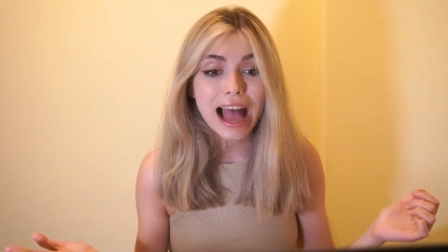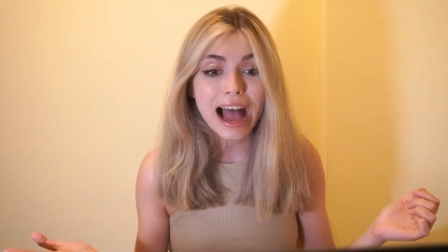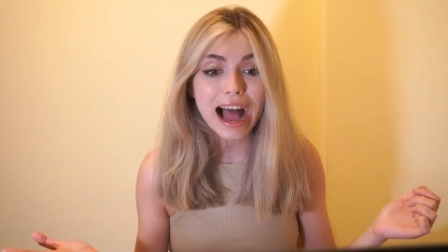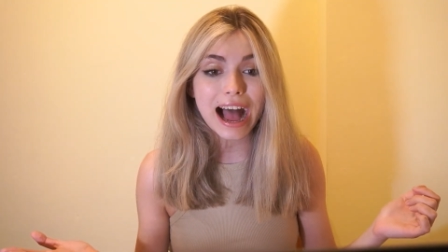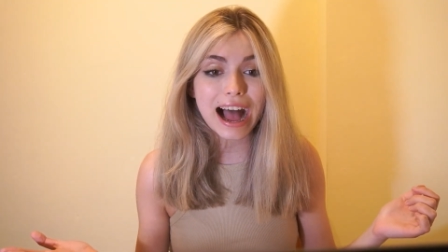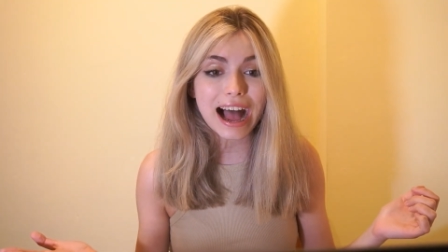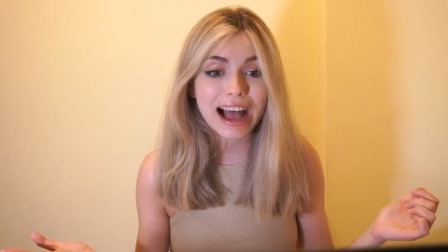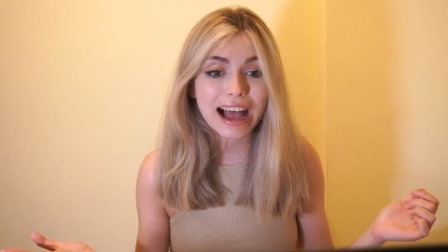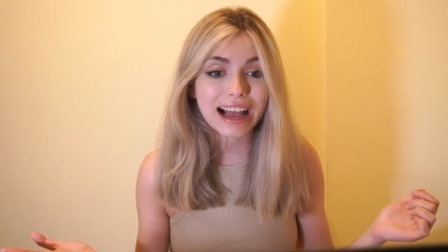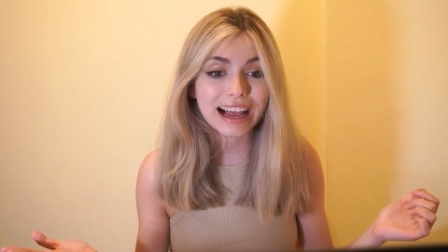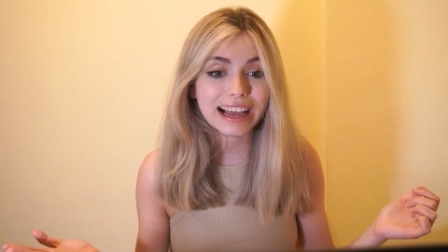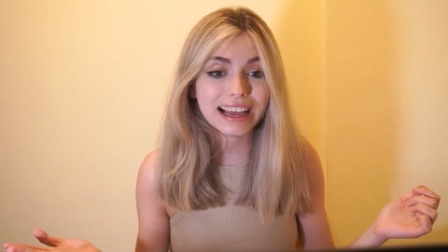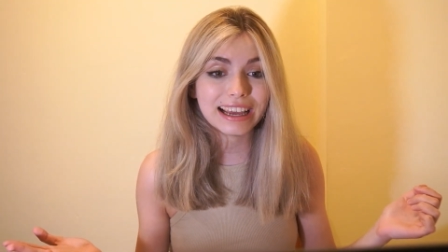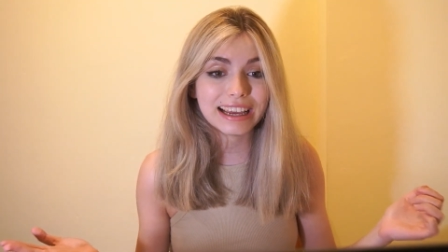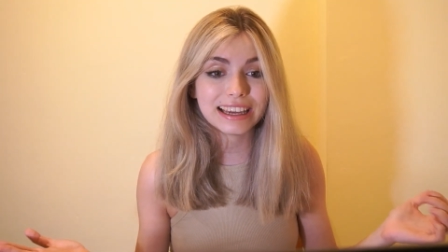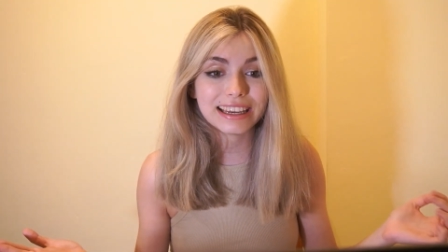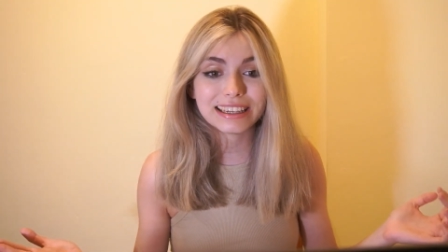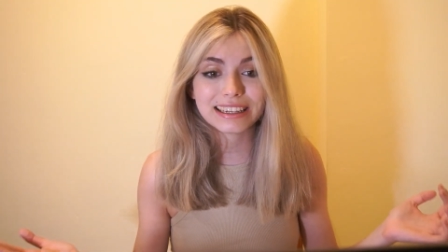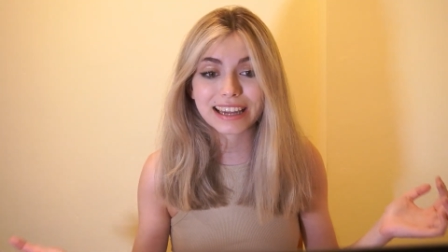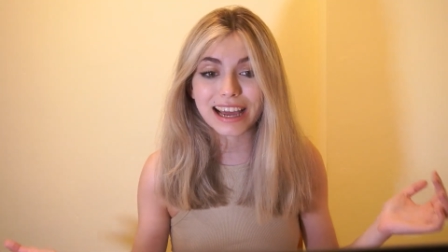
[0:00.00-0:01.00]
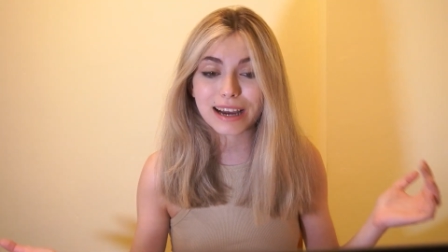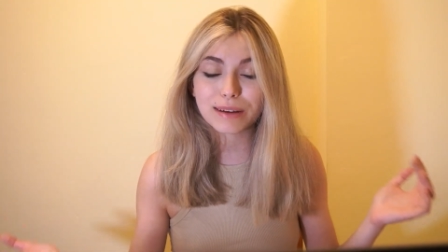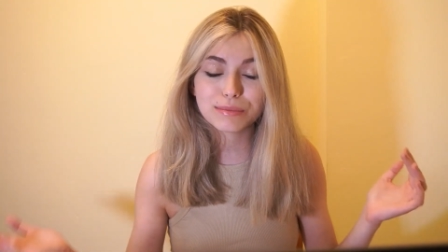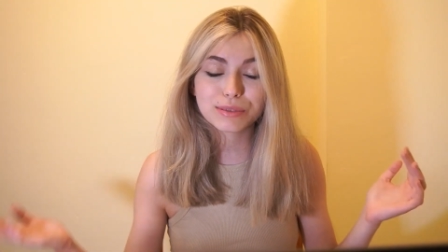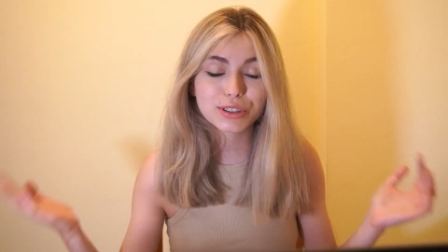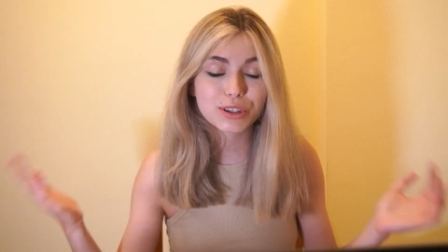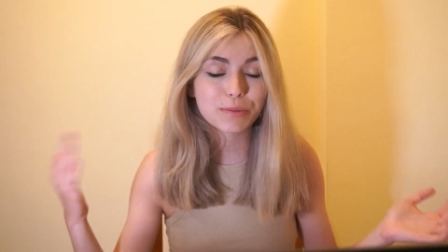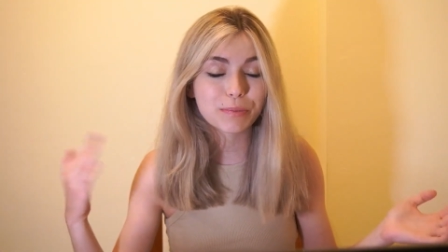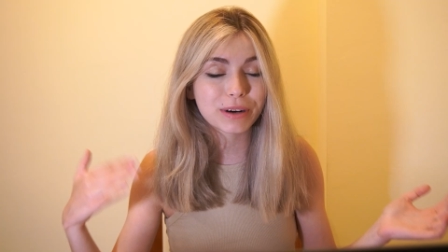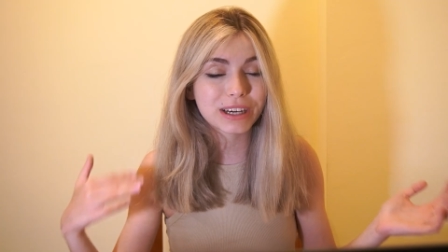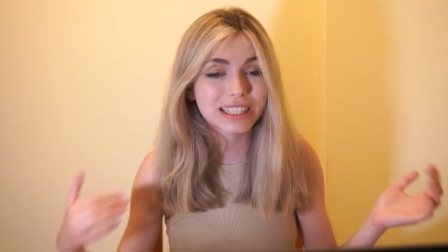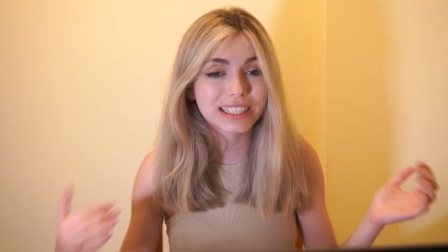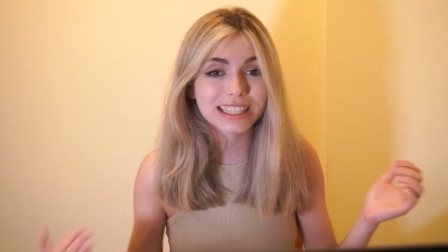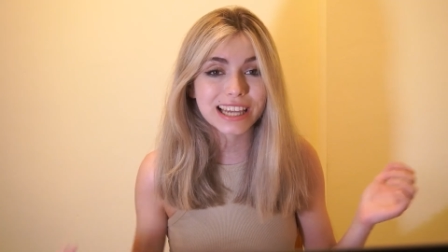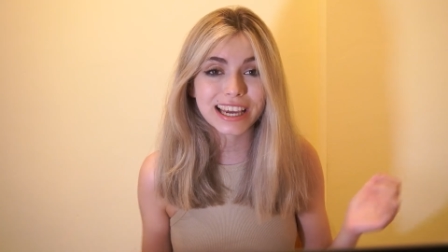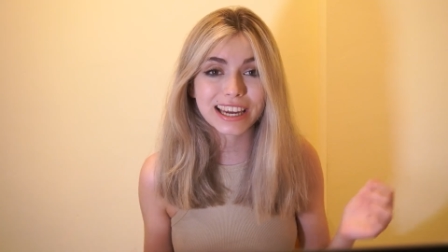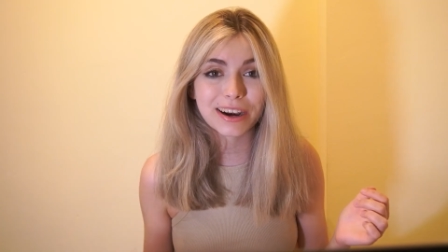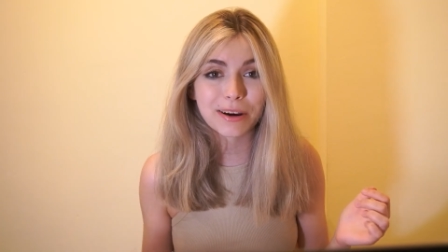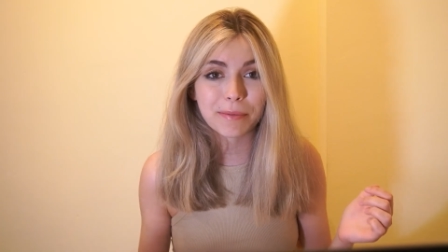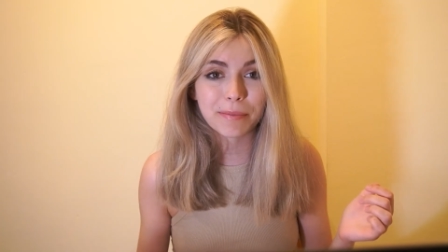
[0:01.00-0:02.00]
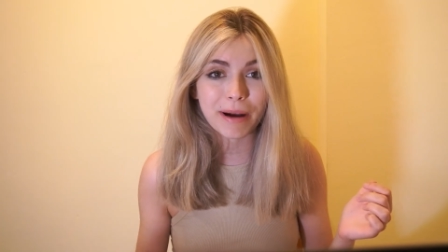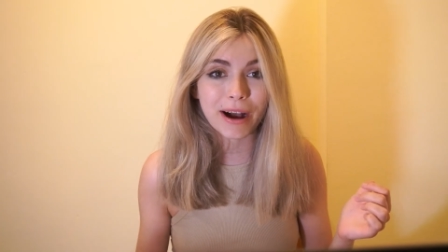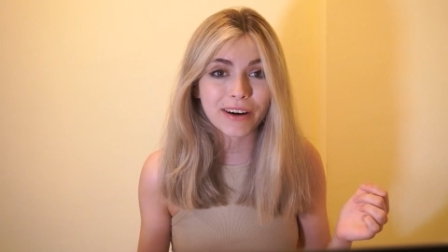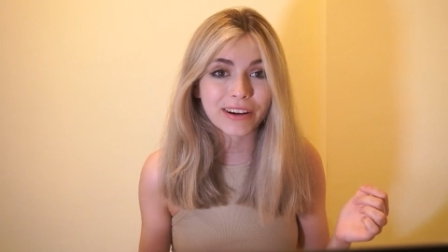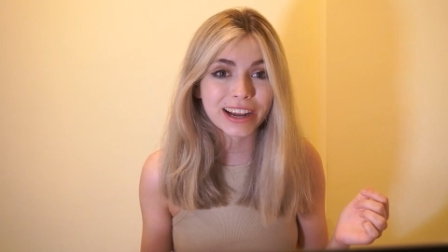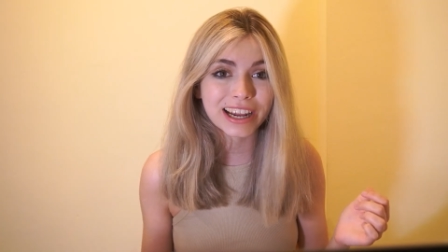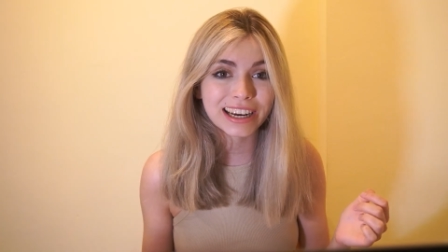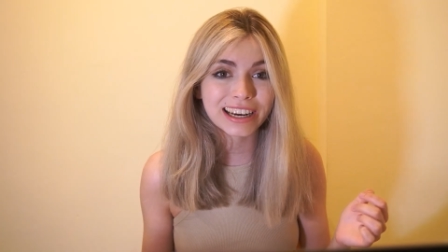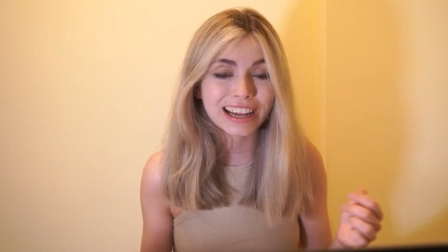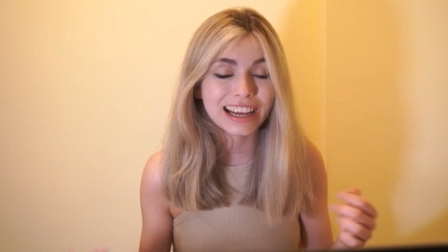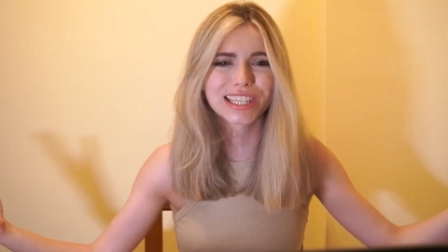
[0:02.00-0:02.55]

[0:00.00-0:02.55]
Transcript: and I'm super excited about it.